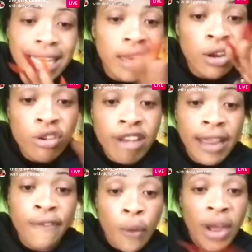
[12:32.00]
not tell you
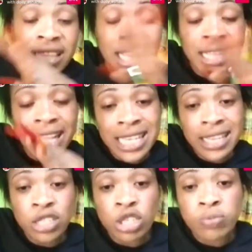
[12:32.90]
nothing wrong. If you want to take it
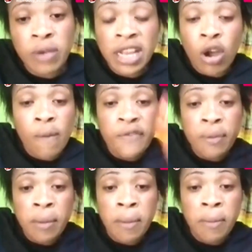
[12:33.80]
as a disrespect,
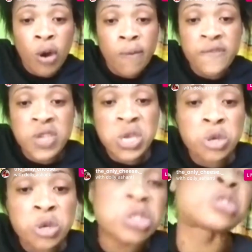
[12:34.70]
come for me, me come for
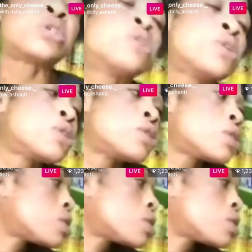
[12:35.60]
you. So